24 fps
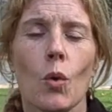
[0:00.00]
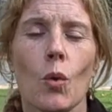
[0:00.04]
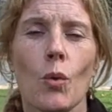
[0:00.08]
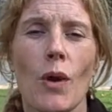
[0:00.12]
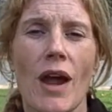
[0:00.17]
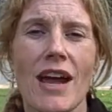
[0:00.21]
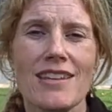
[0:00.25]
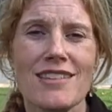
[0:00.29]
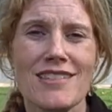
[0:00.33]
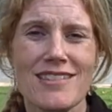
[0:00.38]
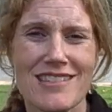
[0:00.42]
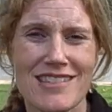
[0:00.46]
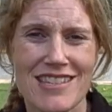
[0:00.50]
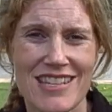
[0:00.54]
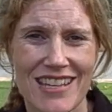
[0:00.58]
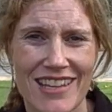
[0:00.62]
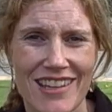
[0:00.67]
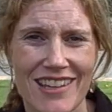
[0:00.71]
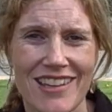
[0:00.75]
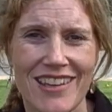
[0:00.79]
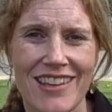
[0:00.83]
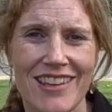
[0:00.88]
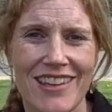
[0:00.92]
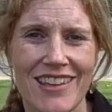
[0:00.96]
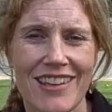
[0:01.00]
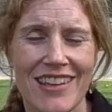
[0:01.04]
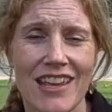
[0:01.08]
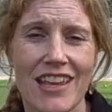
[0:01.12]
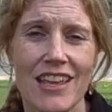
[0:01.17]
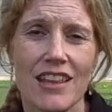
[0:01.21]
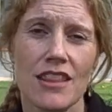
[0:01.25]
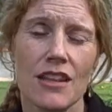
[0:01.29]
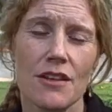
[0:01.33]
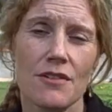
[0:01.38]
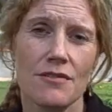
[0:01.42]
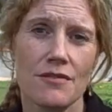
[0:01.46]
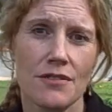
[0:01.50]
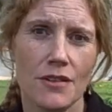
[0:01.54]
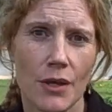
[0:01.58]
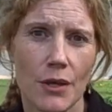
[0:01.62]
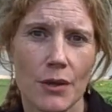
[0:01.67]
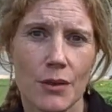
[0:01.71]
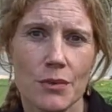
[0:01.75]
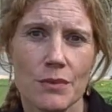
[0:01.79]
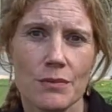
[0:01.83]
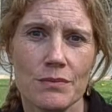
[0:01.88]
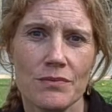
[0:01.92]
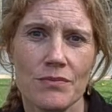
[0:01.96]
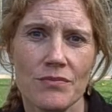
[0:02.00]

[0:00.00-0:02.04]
resting in the flow.